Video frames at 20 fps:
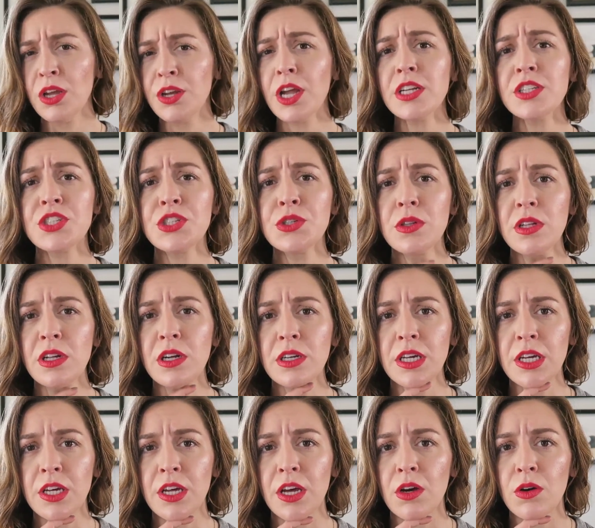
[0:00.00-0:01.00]
not too
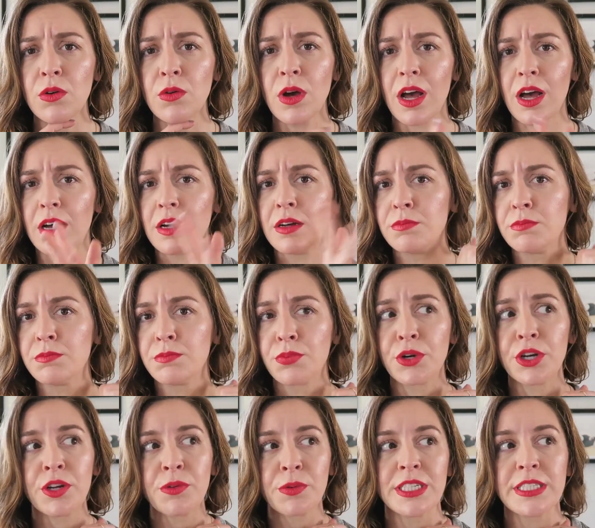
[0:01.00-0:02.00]
long ago, um,
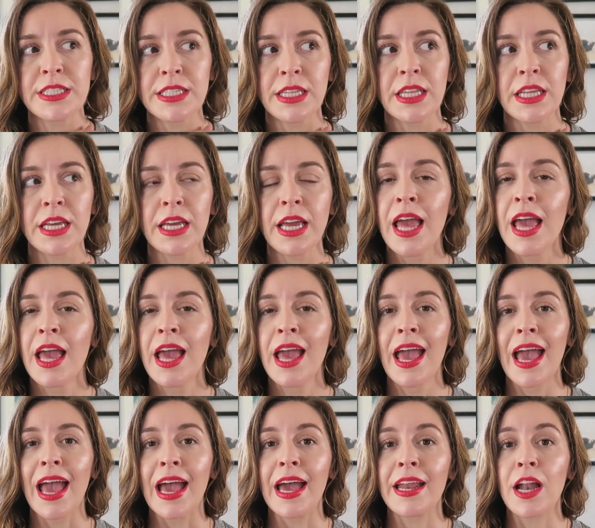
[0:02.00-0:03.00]
pretty recently.
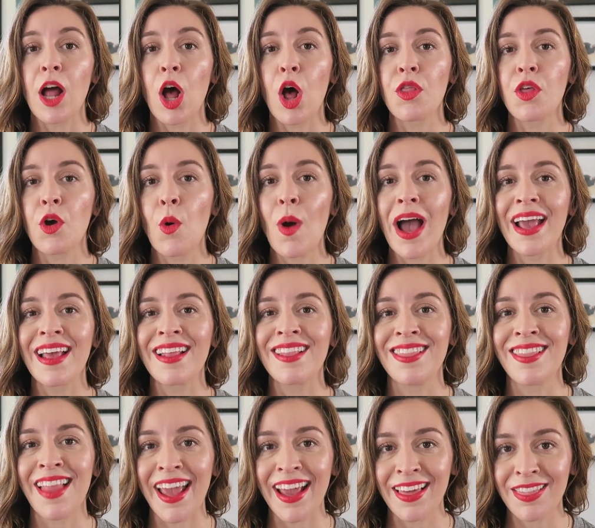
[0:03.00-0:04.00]
And although I
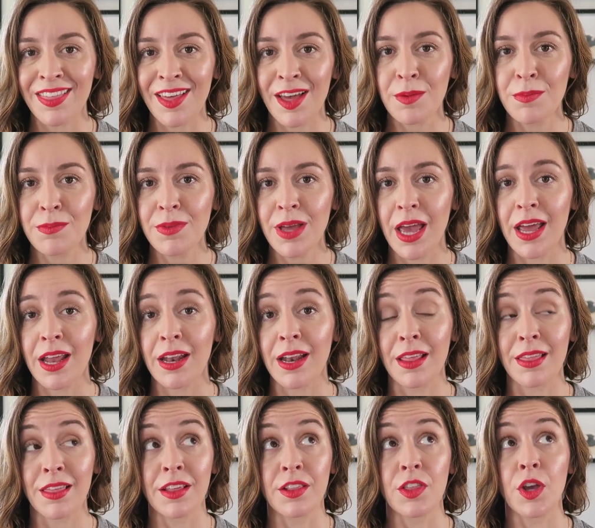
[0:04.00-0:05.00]
like them and
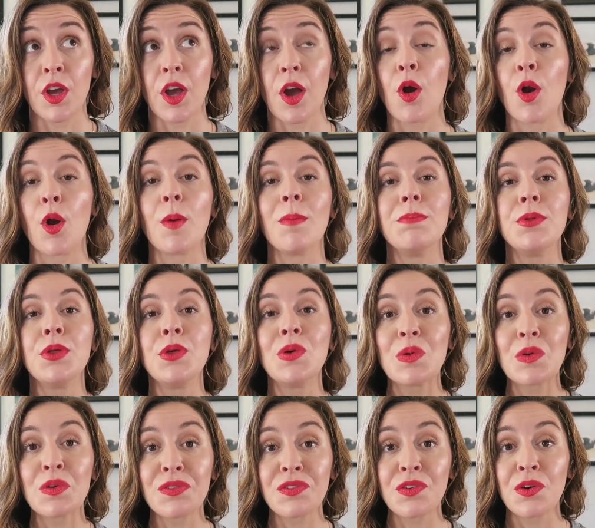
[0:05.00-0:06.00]
I think they are
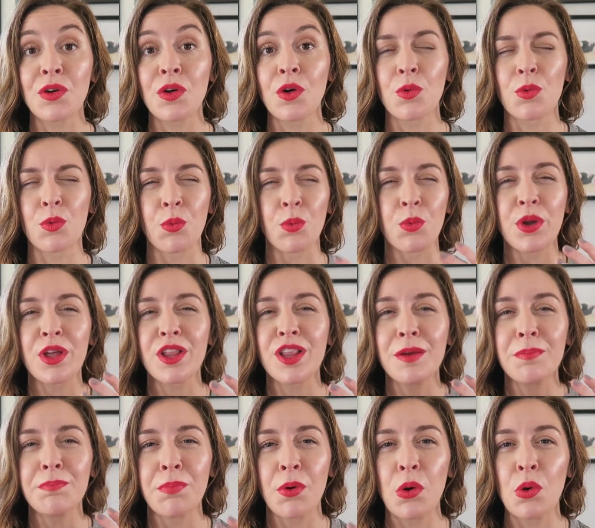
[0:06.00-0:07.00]
beautiful,
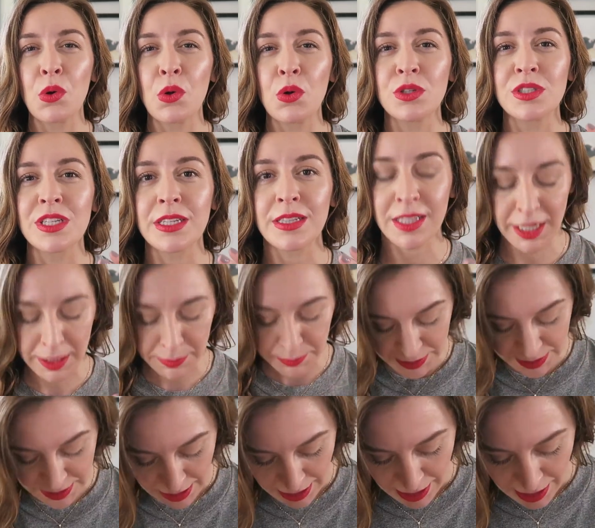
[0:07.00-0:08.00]
really bold
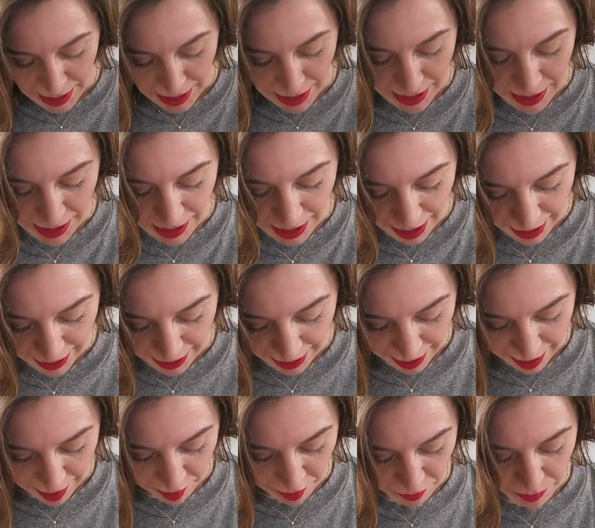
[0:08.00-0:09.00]
lips, uh, I
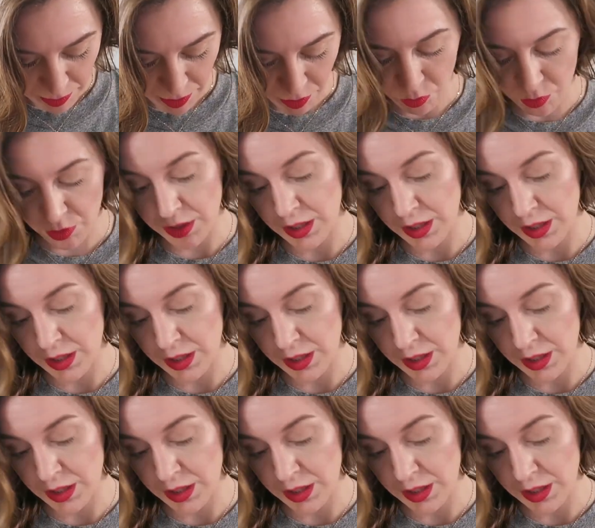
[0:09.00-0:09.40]
have been